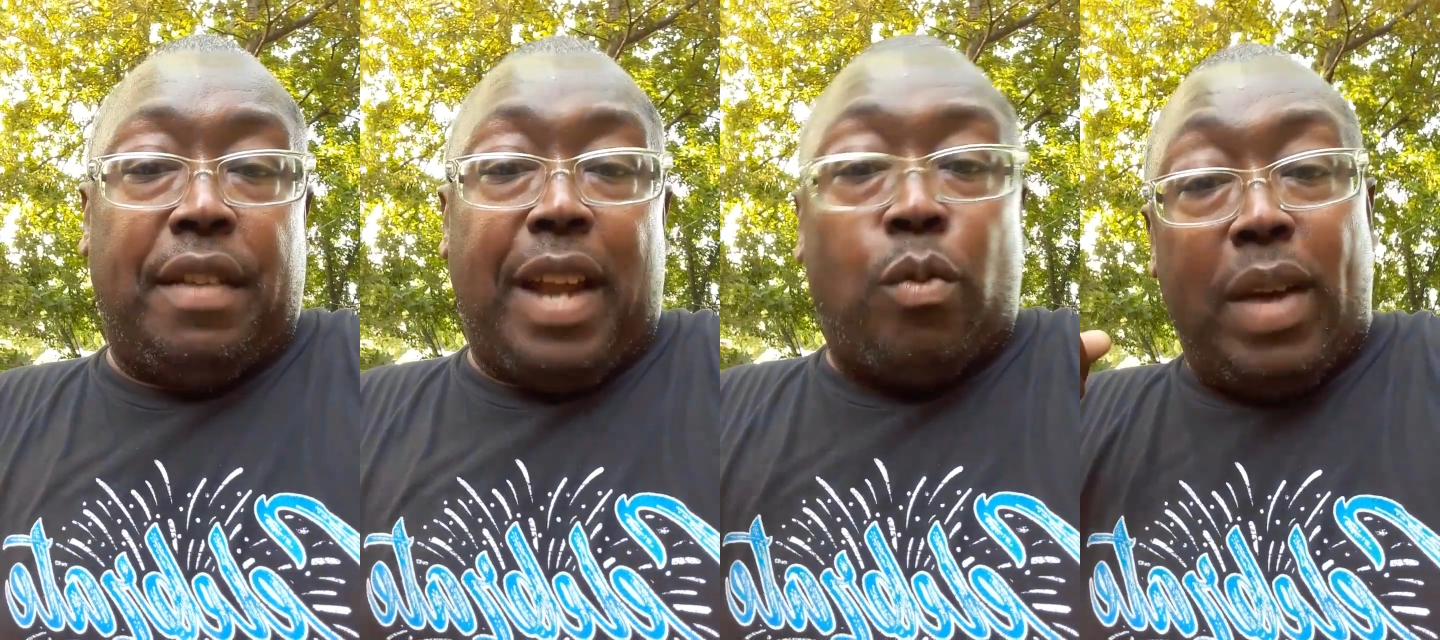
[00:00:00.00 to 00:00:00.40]

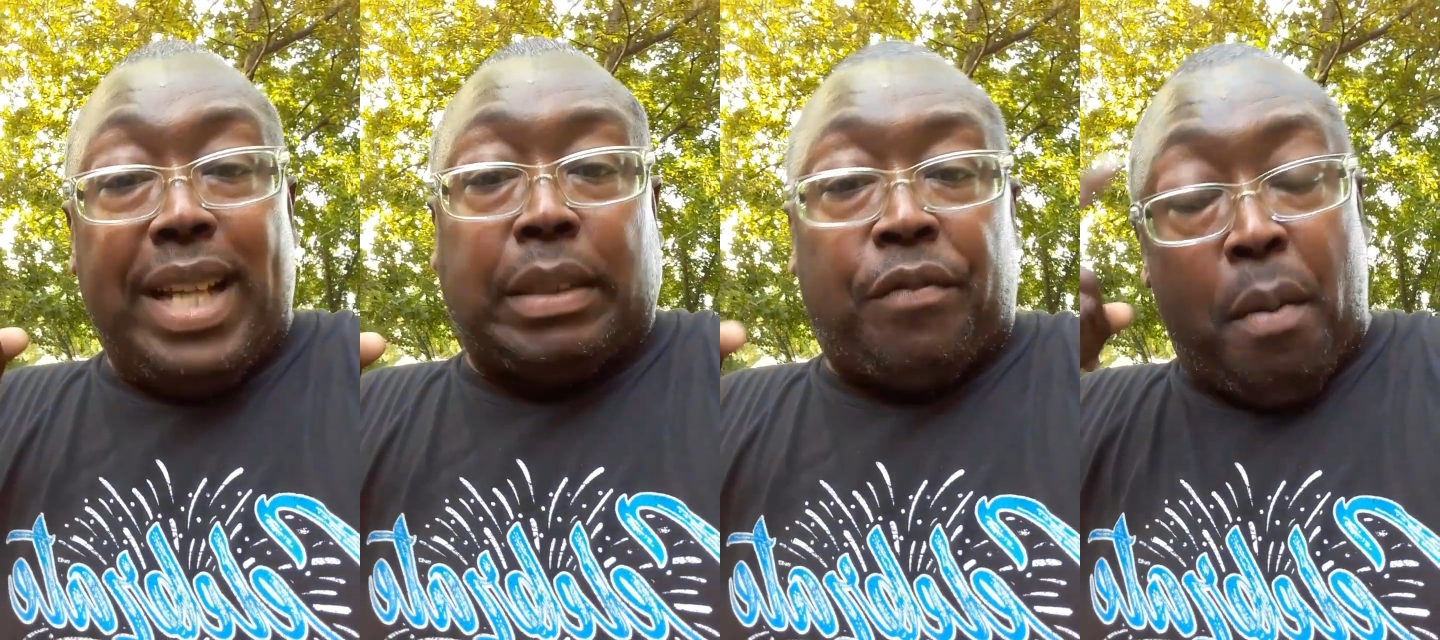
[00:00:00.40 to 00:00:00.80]
that
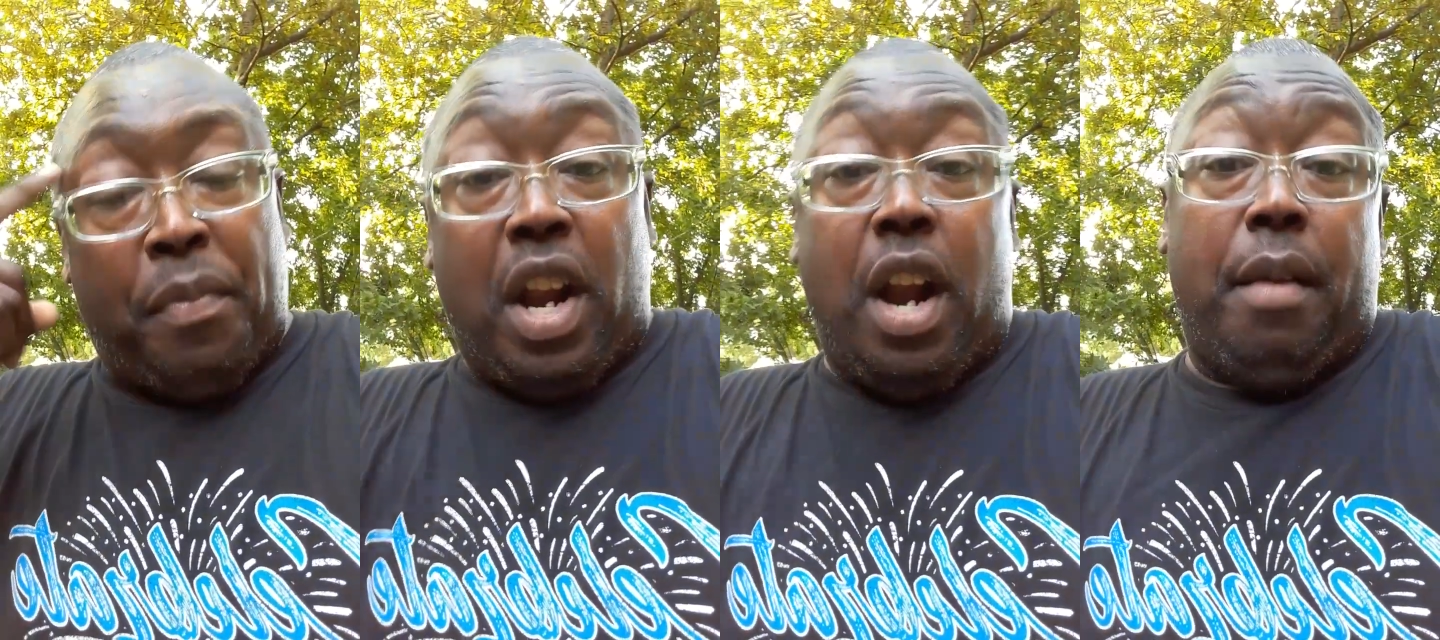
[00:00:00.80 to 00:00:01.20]
wisdom from
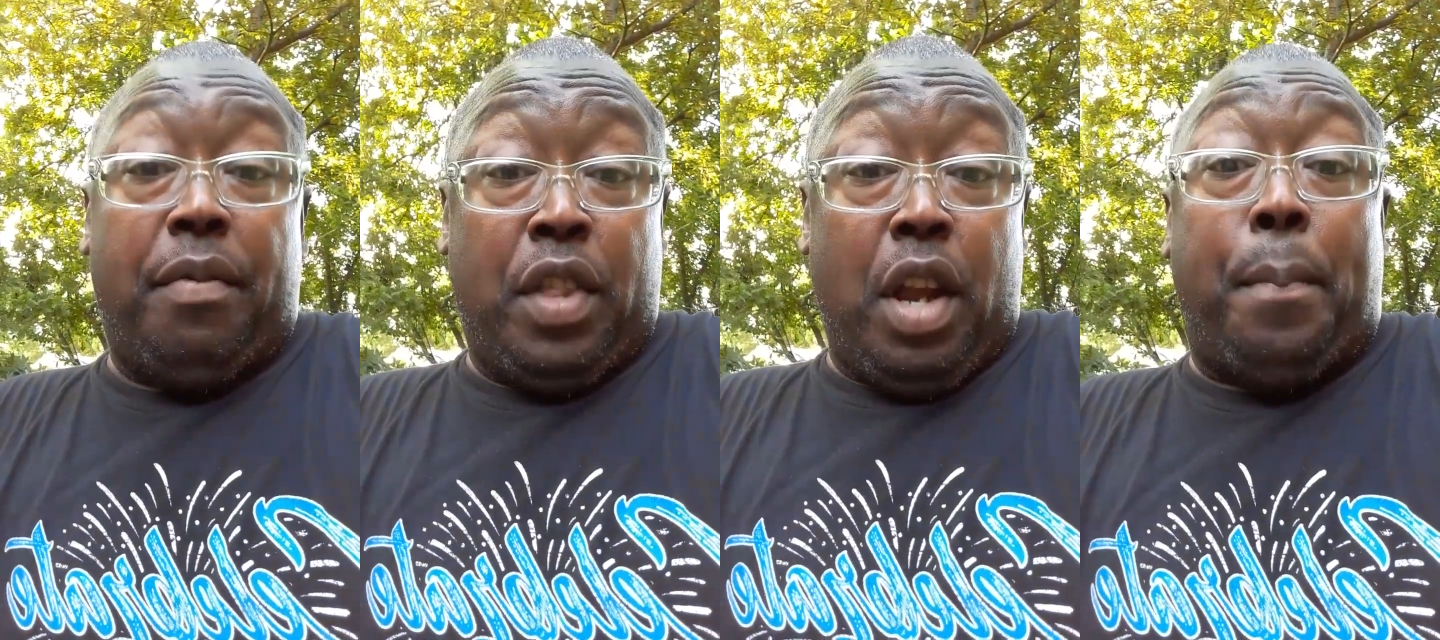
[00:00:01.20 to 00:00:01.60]
their
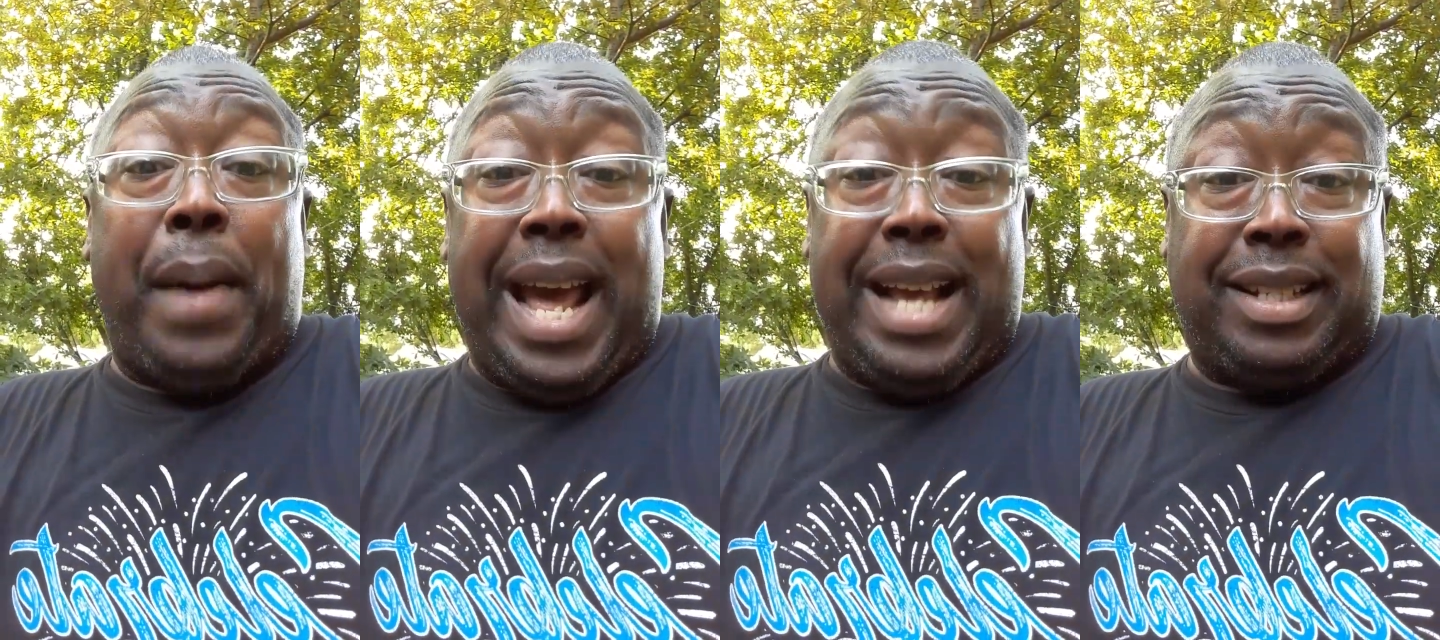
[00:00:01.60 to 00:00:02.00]

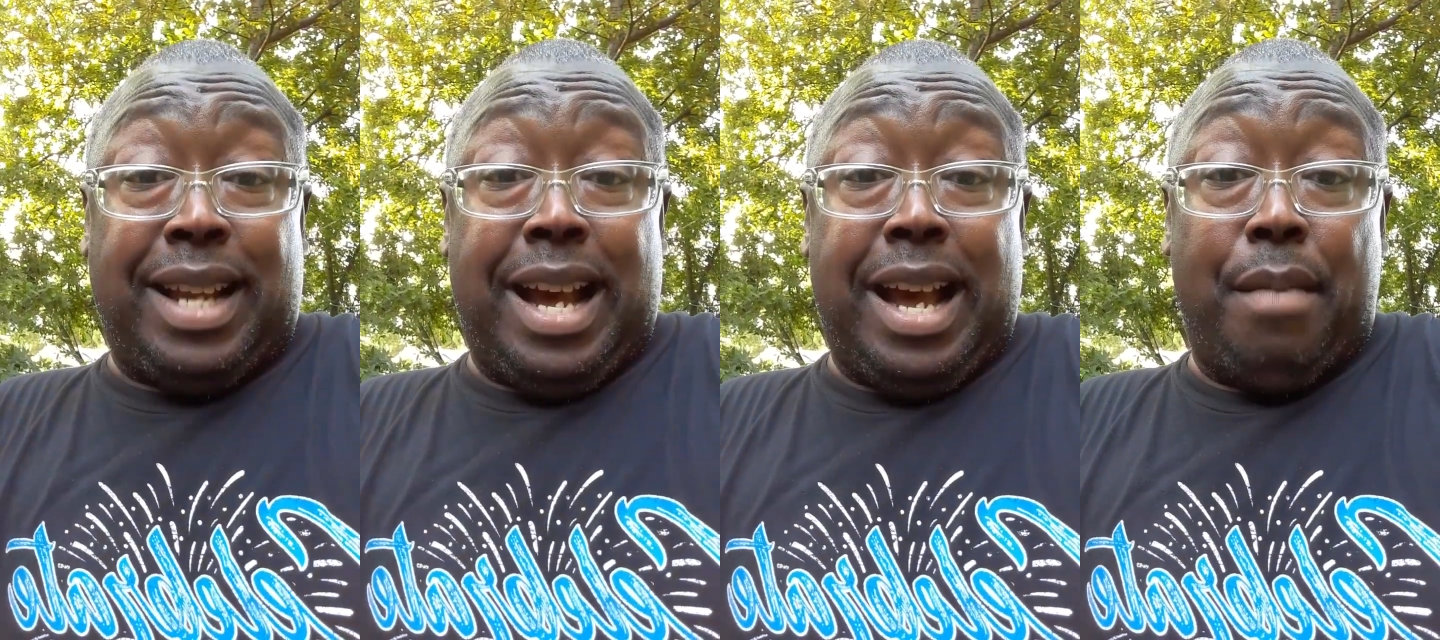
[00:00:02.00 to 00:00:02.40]
past
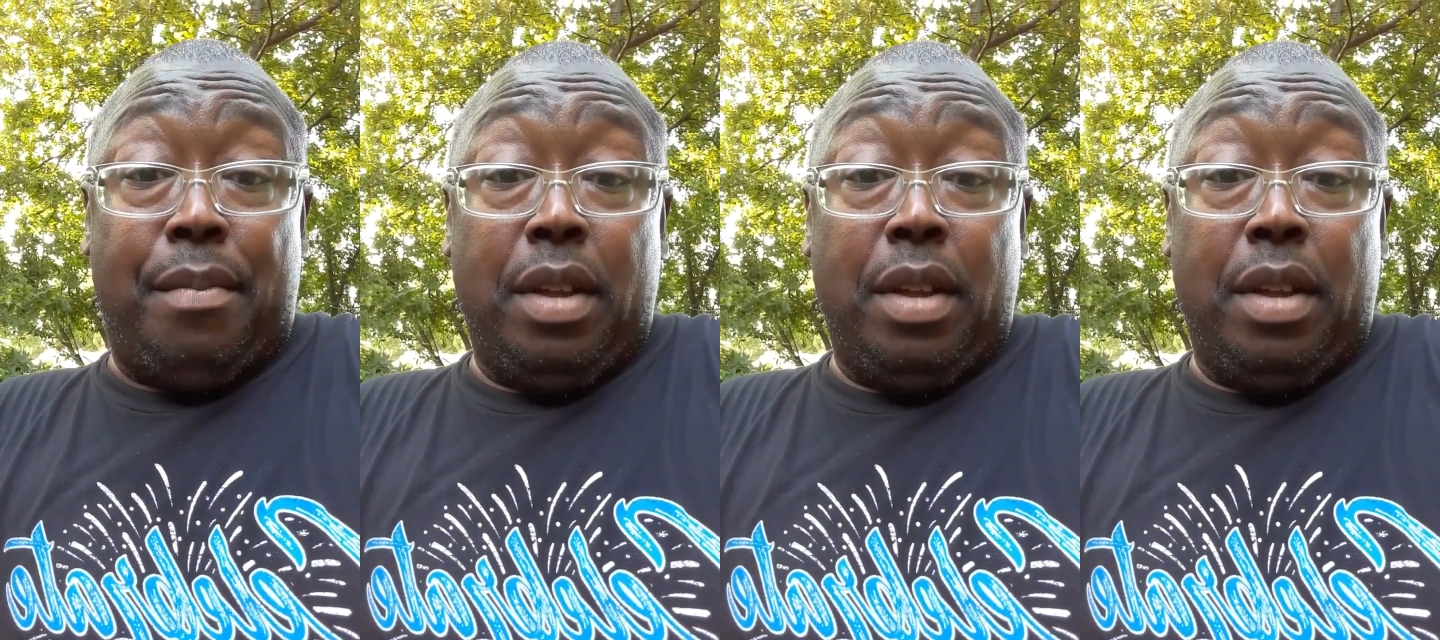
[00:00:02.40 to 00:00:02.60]
time